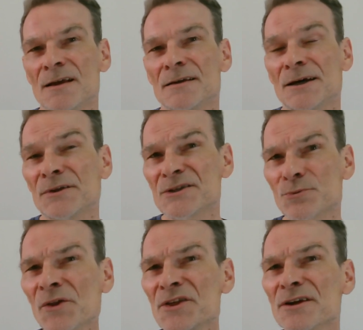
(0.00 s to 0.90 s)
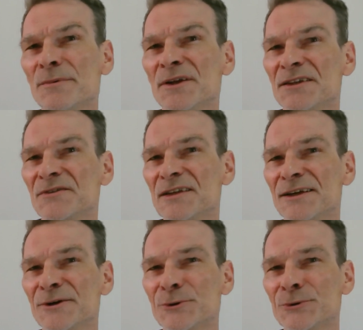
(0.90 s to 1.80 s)
Now, there's one thing about that
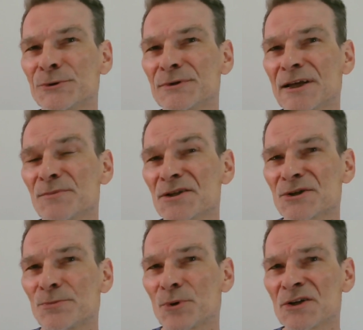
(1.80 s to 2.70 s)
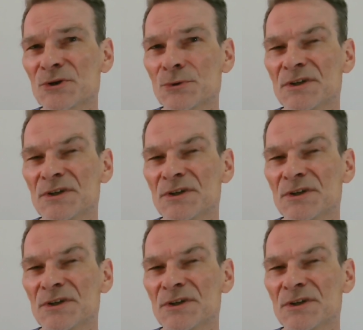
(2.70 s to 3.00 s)
video that might surprise you.